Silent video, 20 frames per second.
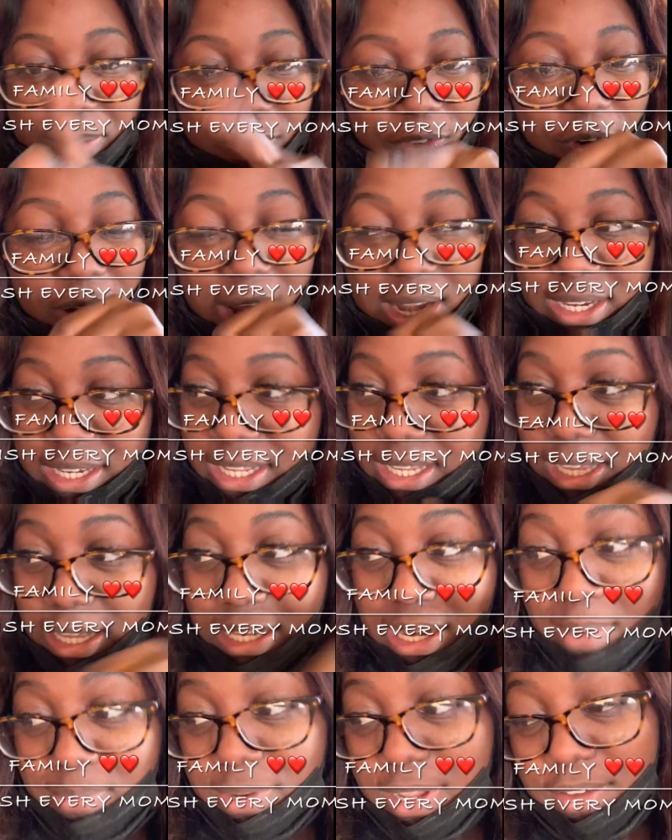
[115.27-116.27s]
before I dig
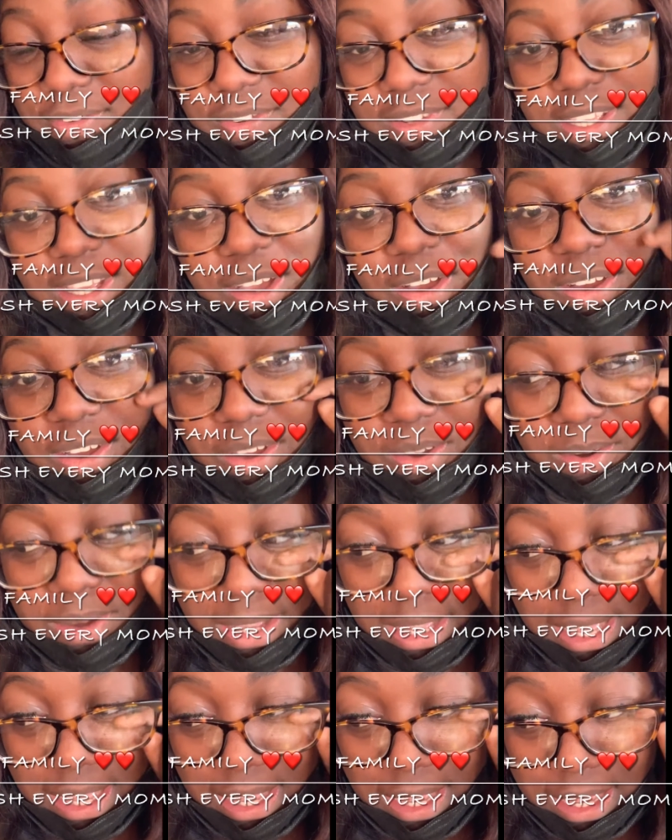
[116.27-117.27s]
in I'm definitely gonna go
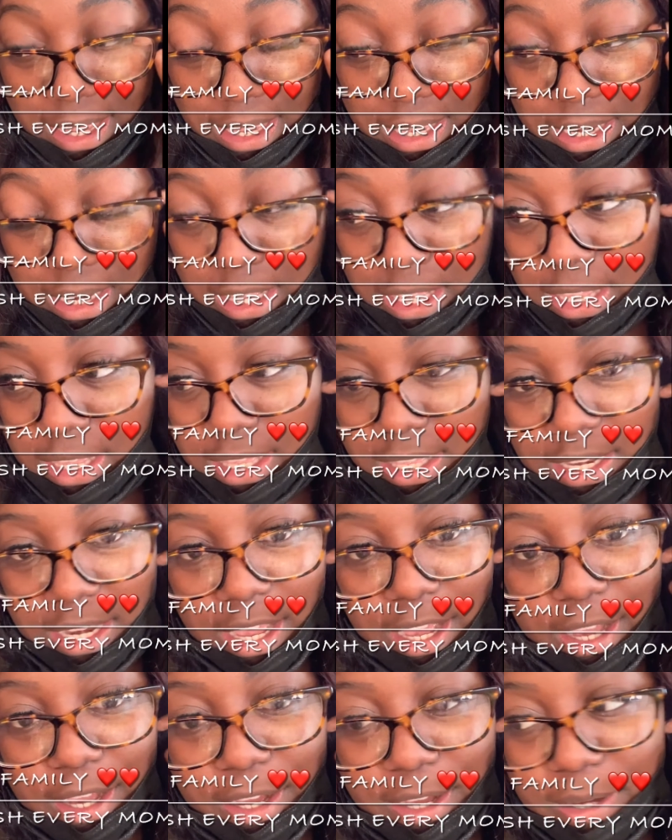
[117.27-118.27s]
ahead
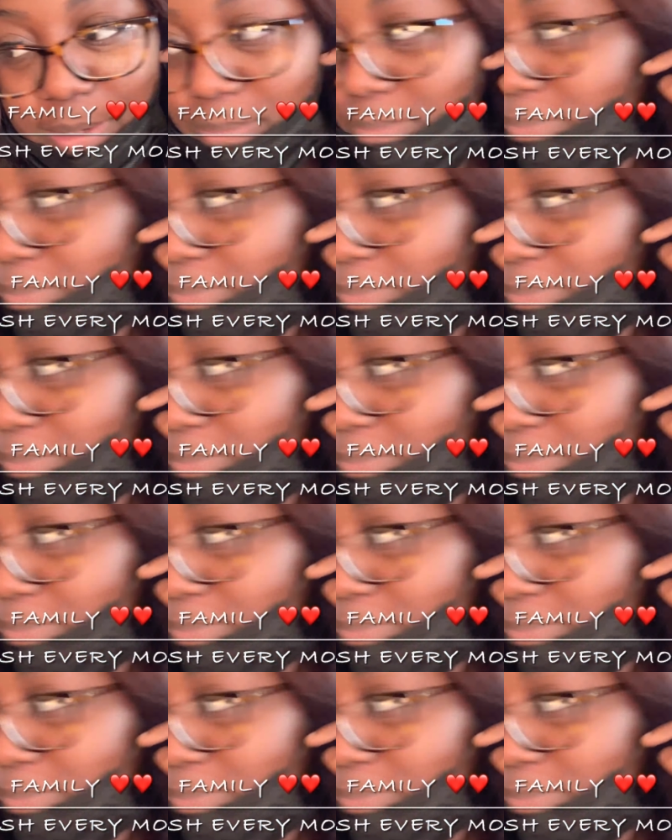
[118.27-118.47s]
and